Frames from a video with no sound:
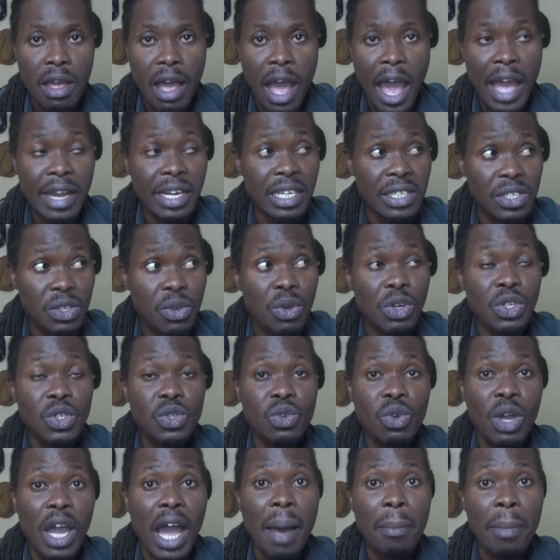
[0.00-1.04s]
and it's going
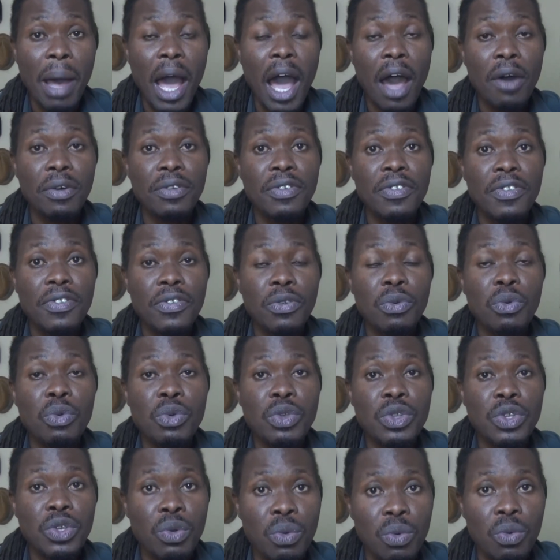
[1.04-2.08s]
to come out through
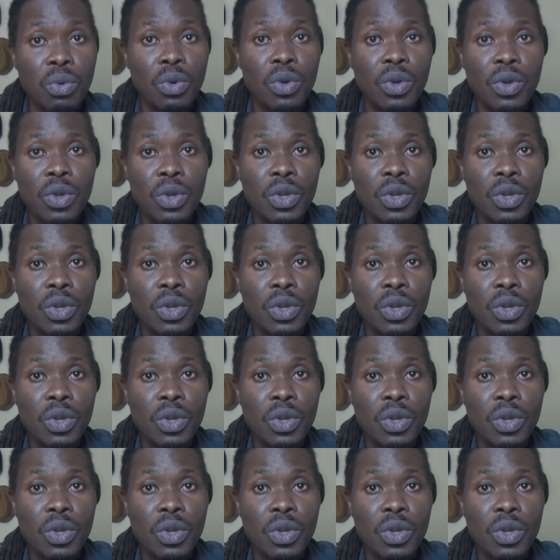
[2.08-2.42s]
you